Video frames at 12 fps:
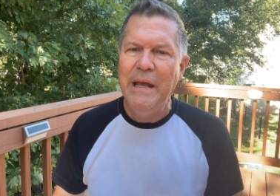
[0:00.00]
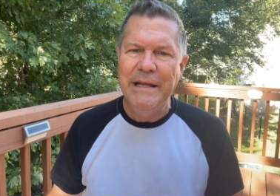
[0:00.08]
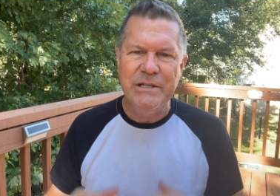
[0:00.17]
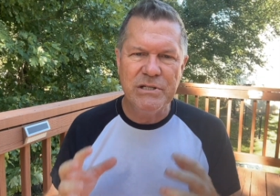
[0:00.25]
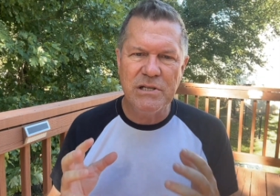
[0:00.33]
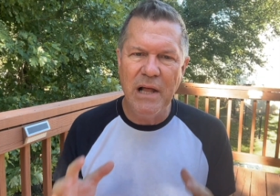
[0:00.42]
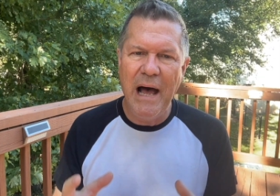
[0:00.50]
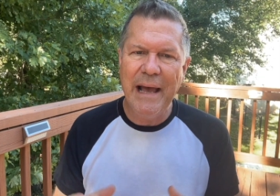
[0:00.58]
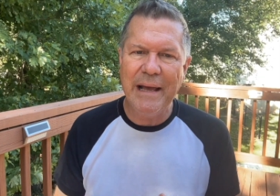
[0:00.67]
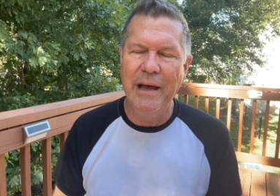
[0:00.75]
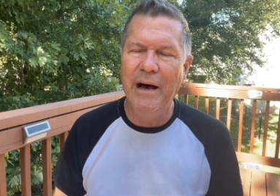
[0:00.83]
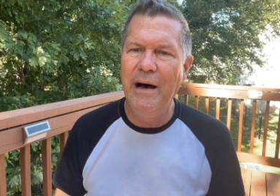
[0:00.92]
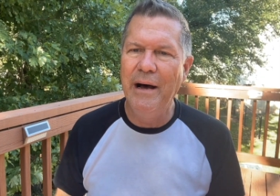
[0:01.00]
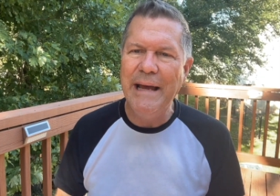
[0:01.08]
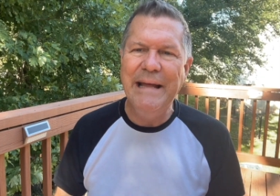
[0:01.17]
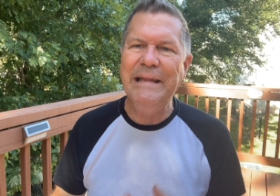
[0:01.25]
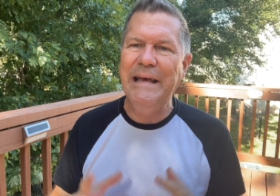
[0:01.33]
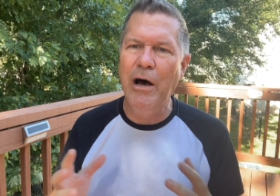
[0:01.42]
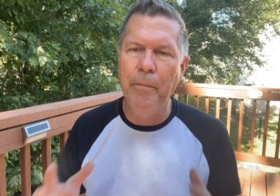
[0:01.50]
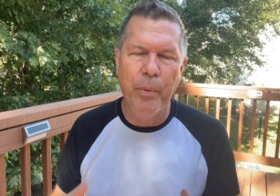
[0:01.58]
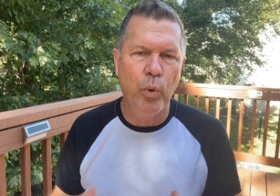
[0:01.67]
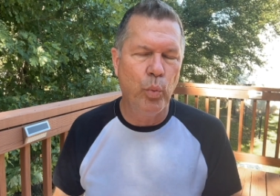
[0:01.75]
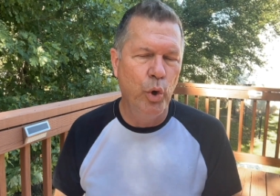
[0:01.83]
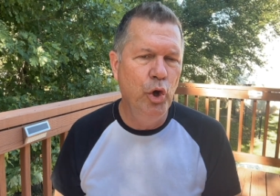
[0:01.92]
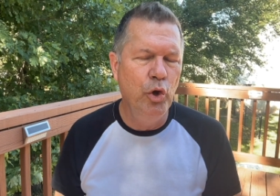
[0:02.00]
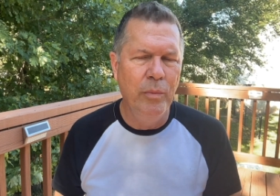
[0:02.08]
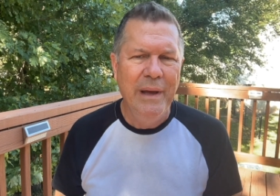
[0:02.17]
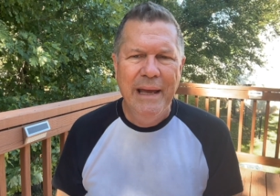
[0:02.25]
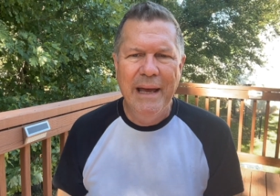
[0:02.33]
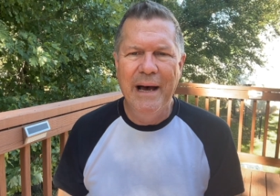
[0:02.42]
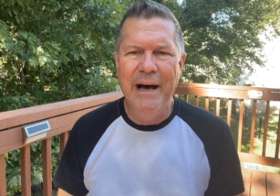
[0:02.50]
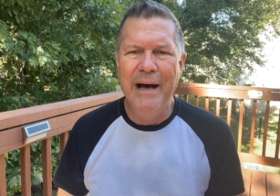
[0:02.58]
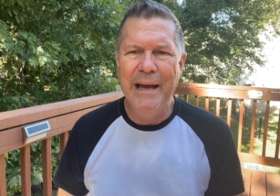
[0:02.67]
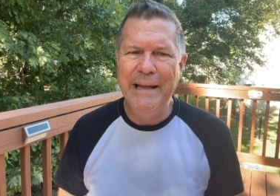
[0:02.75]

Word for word: Just like uh, in the upper room uh,